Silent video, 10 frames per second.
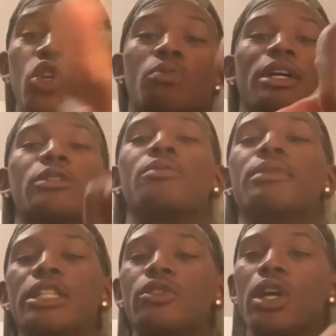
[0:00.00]
You mess with
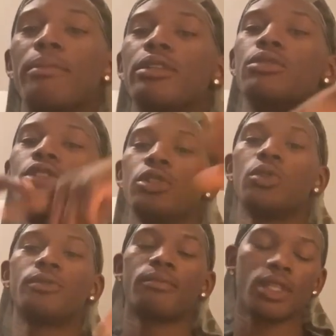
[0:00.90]
me, so I mess with
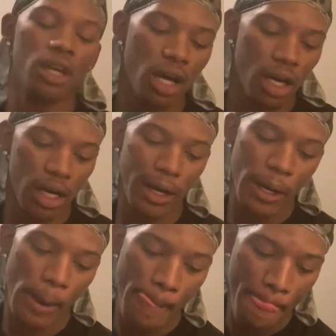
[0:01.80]
you.
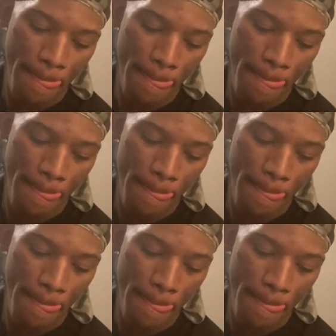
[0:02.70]
Uh,